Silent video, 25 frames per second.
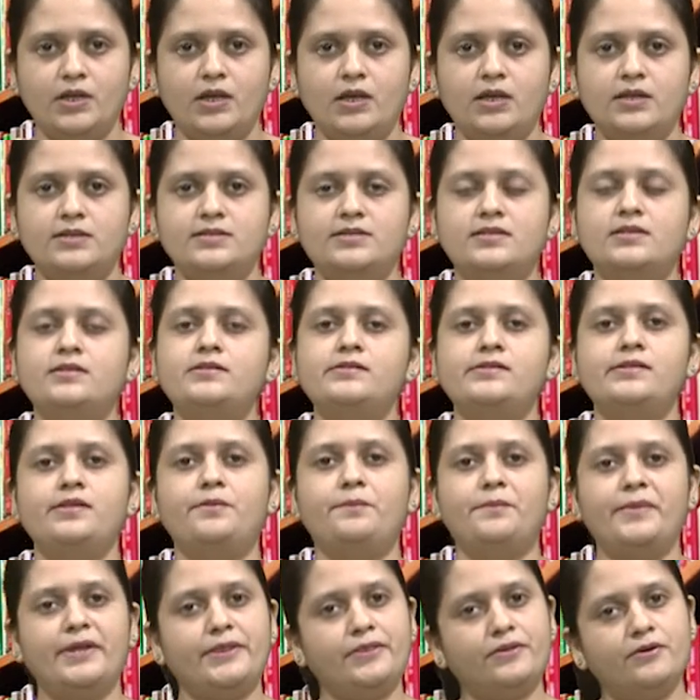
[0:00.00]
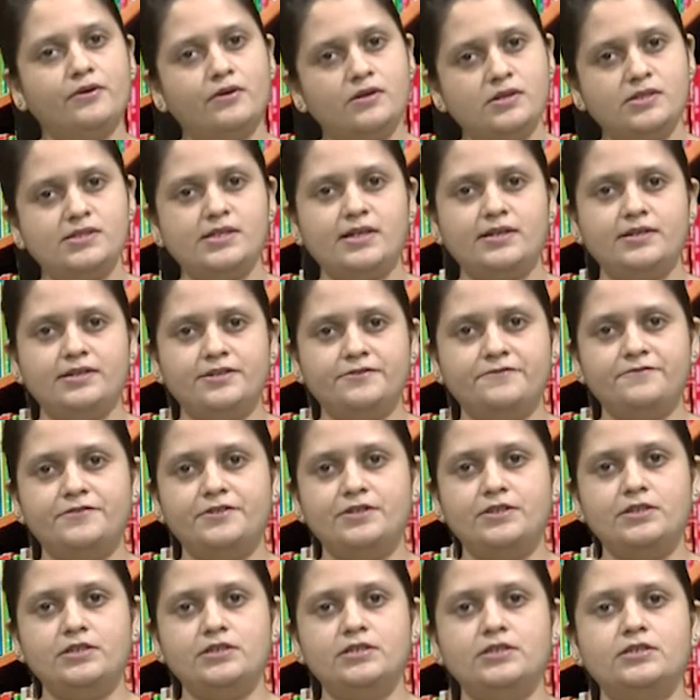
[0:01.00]
Since the methods are
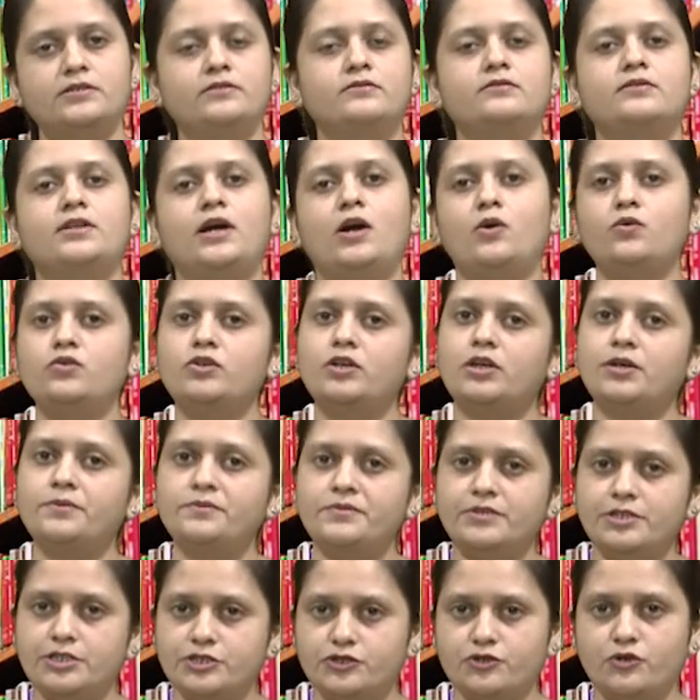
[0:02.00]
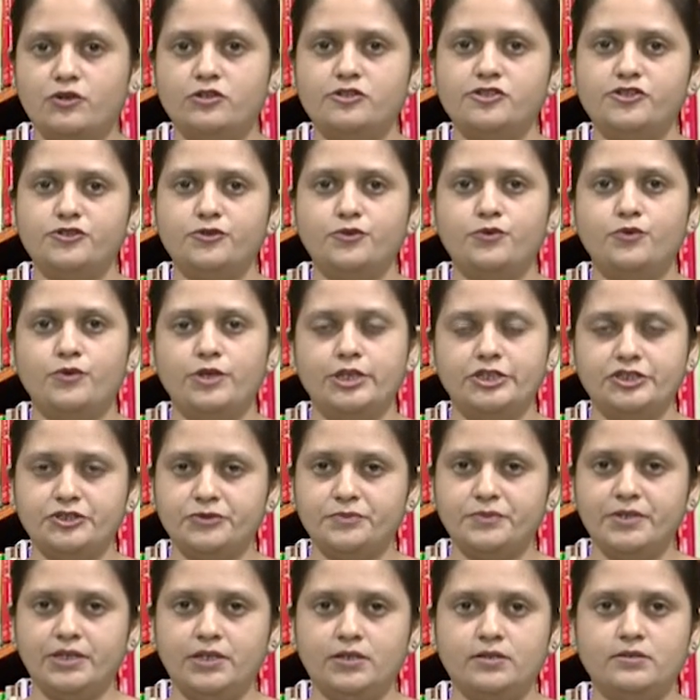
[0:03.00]
different, the outcome is also going to
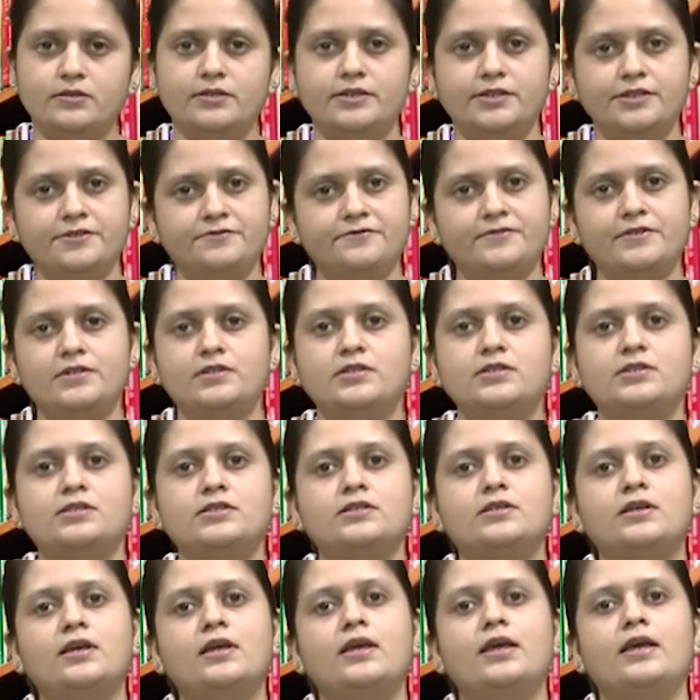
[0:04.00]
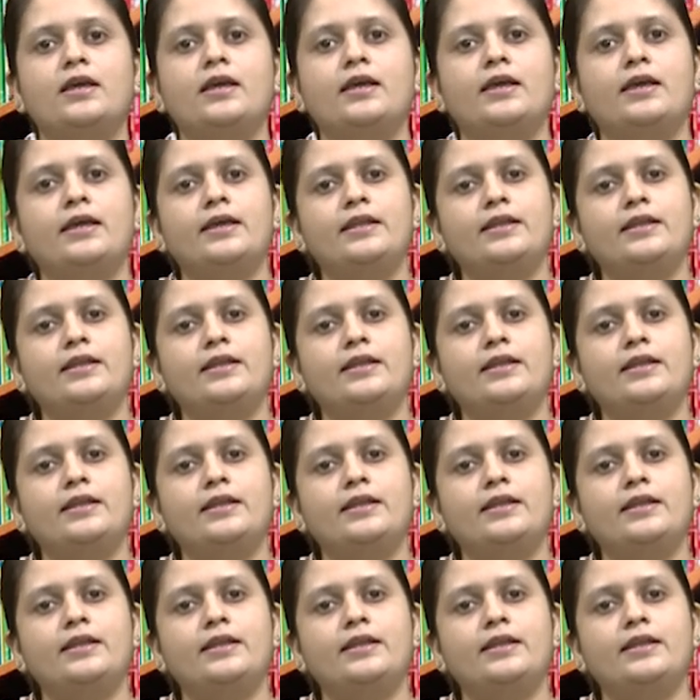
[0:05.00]
be different. In